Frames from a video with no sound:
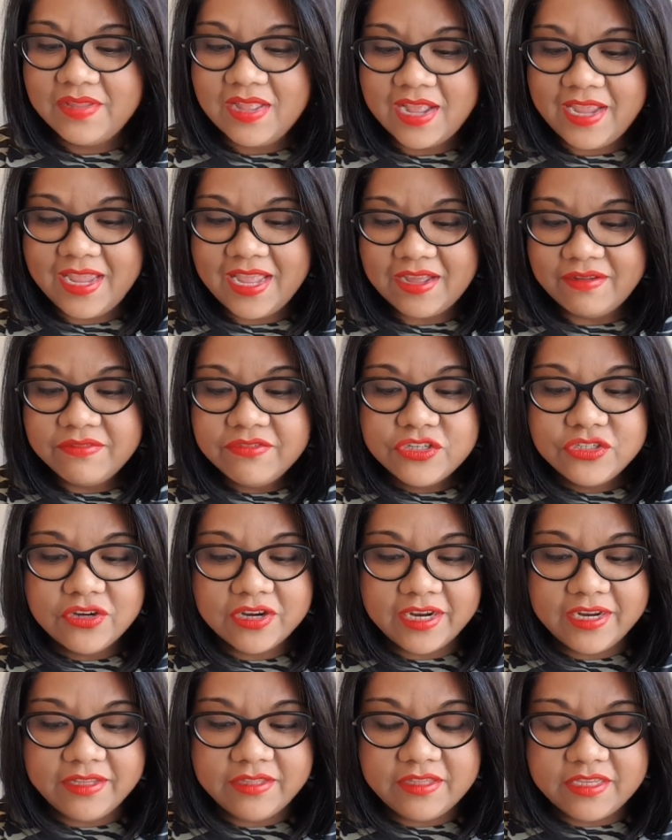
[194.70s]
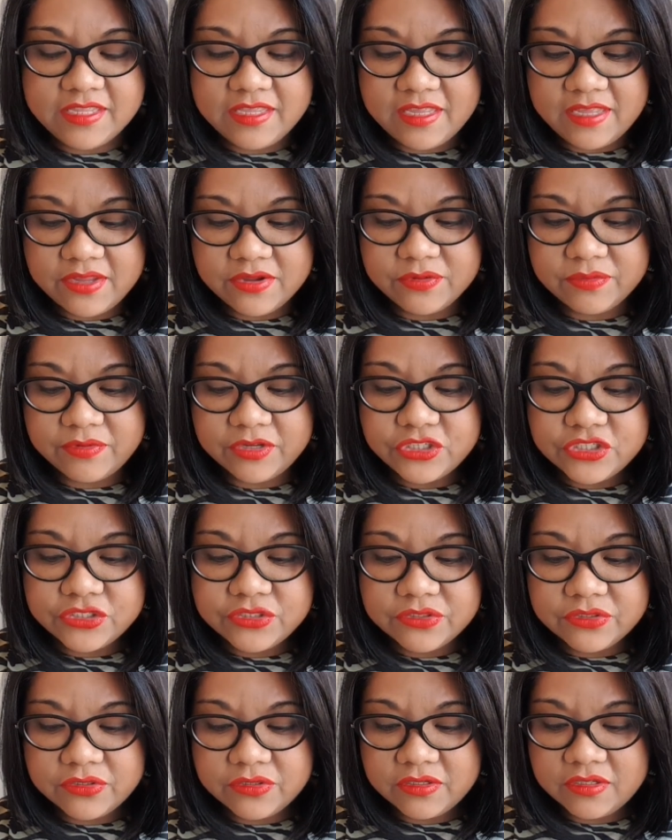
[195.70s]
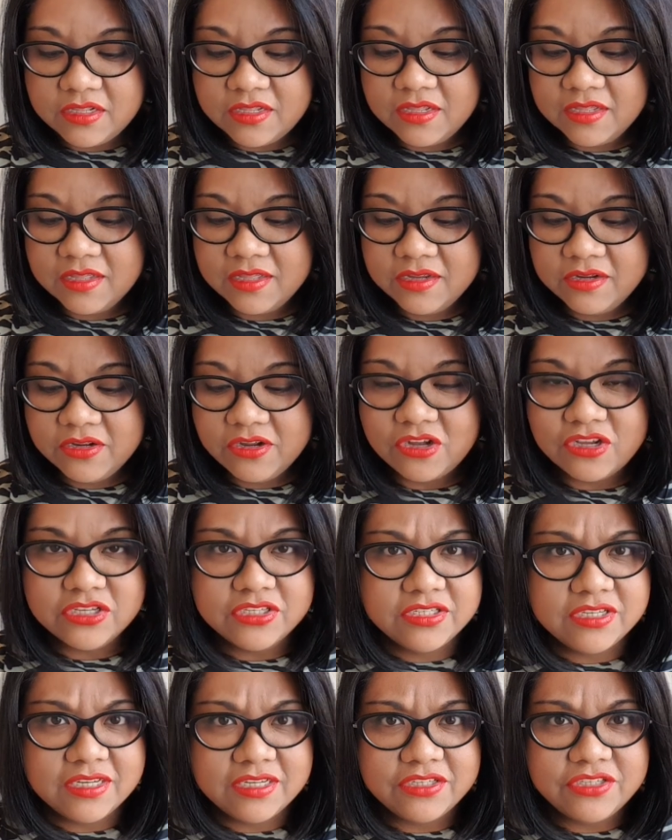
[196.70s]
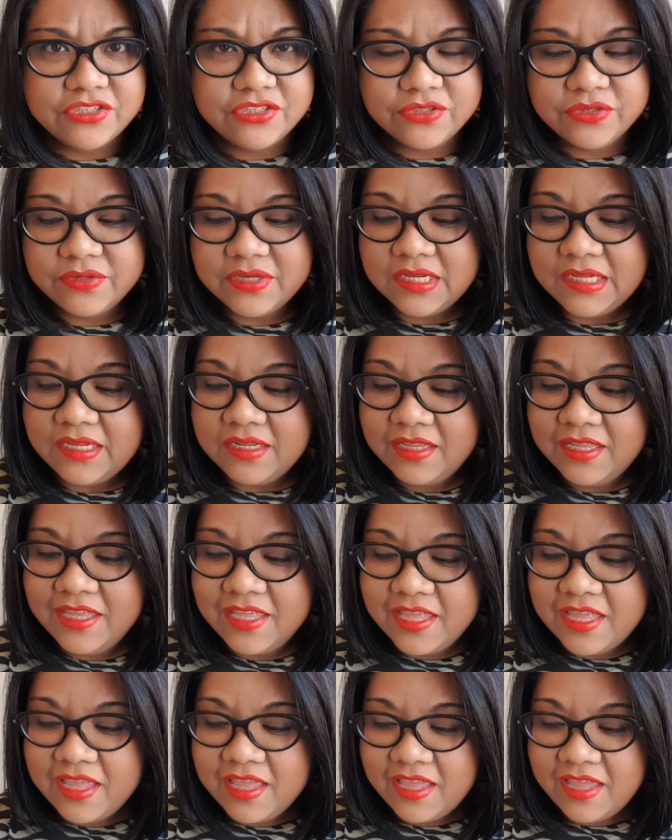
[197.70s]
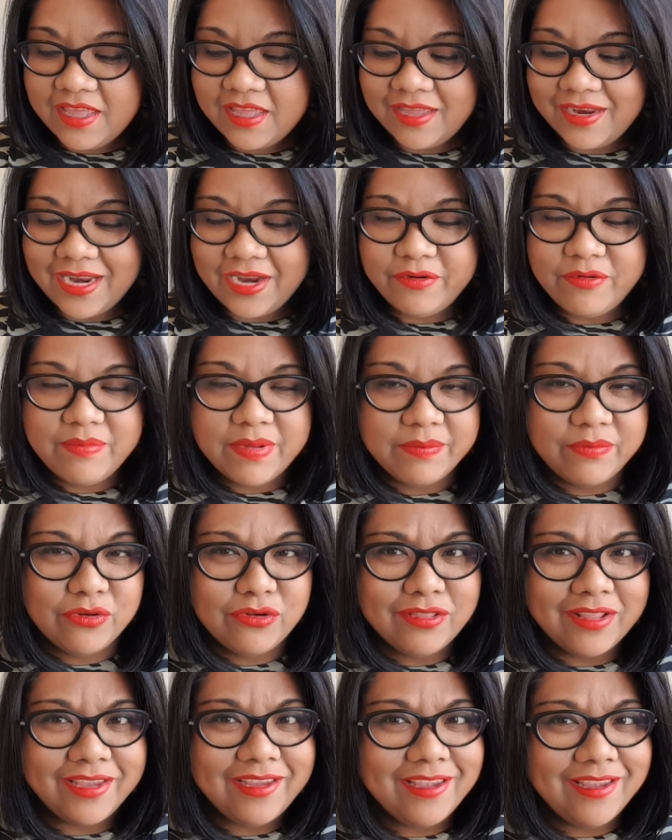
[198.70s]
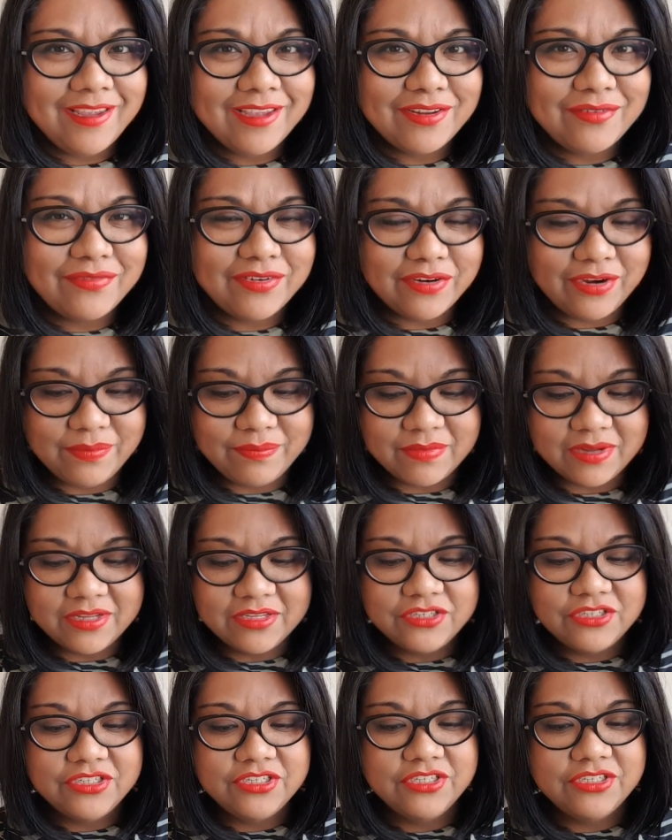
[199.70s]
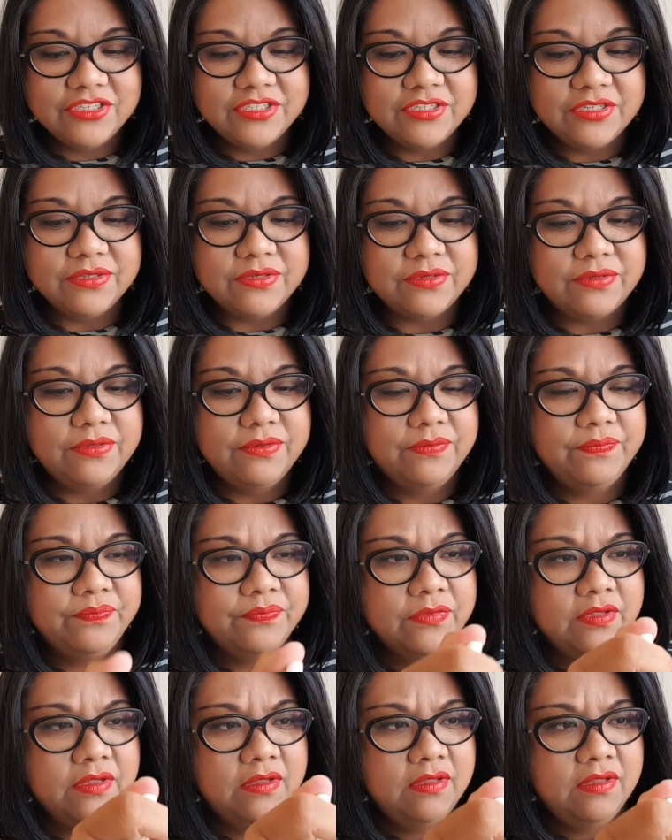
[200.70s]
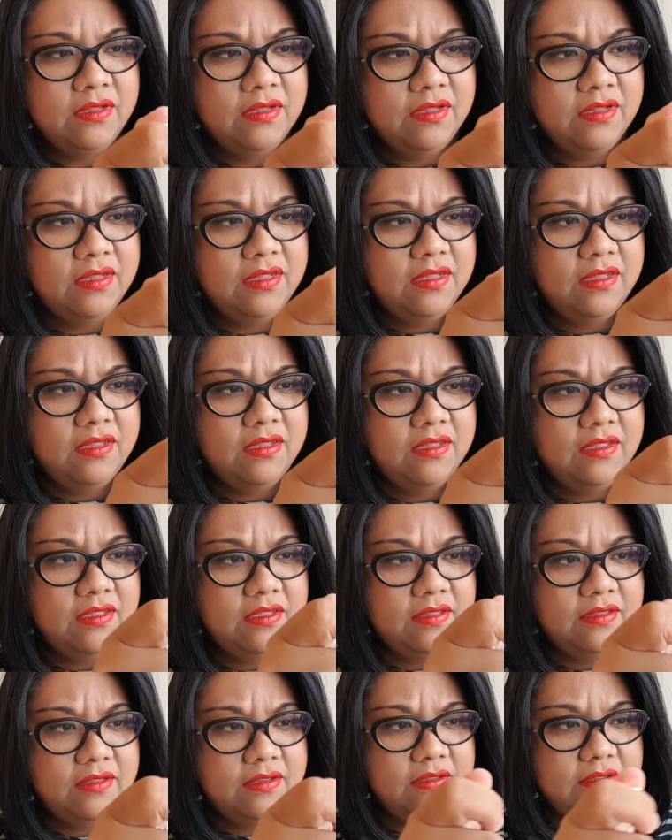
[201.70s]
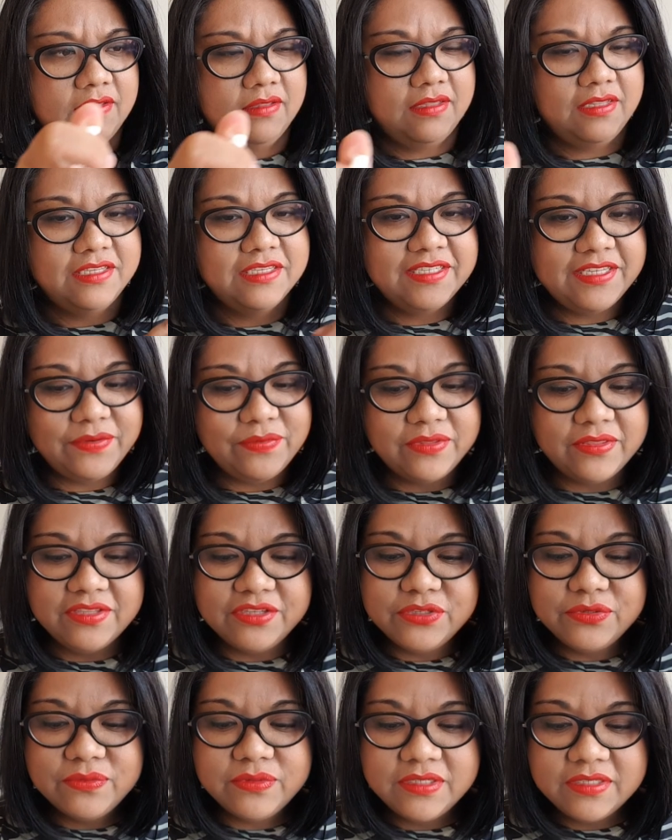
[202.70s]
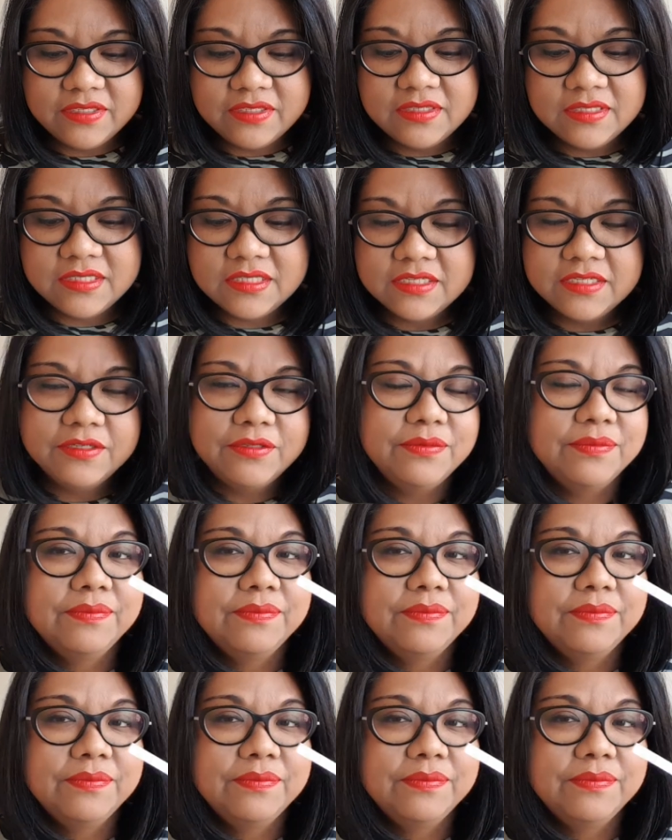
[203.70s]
I have tried the original Costa Azzura, and I remember liking it very much. So let's see what this one is.